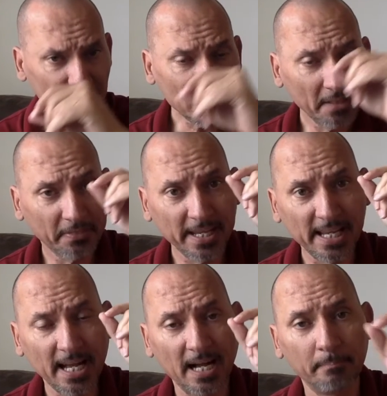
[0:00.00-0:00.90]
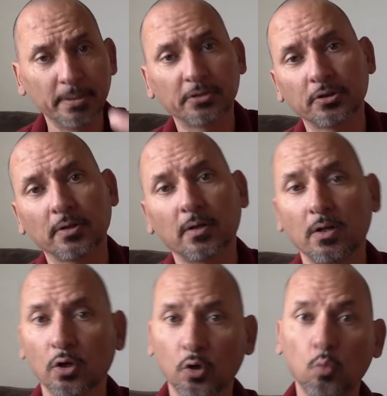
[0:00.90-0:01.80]
the builder
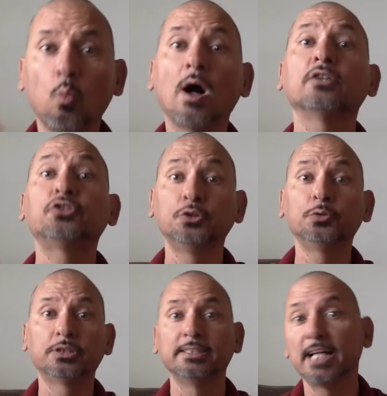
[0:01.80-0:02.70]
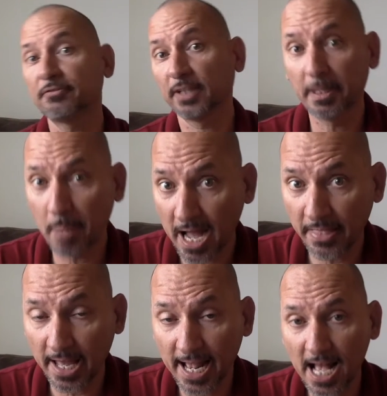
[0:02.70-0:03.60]
who wants you to definitely buy
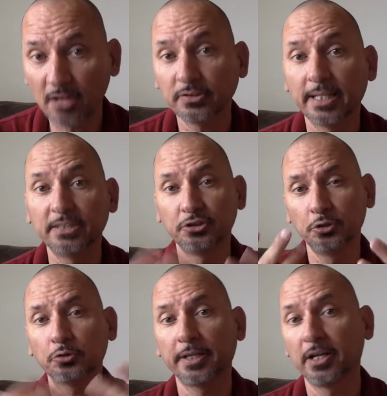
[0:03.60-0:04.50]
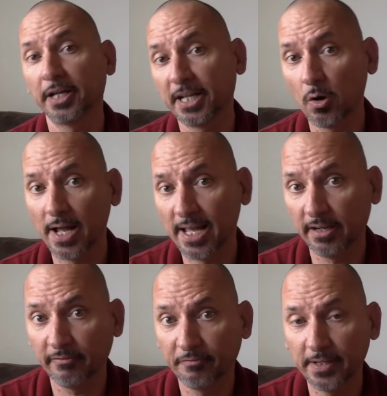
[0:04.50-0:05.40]
that house is usually going to go ahead
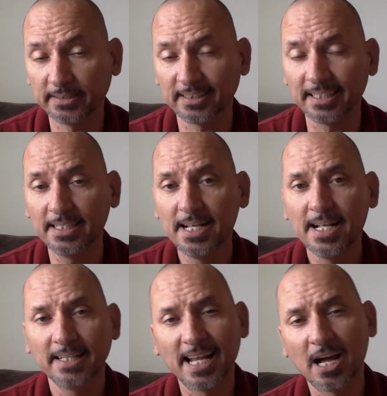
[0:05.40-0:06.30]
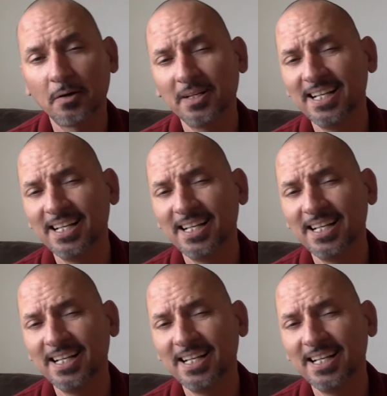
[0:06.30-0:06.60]
and fix it. Now,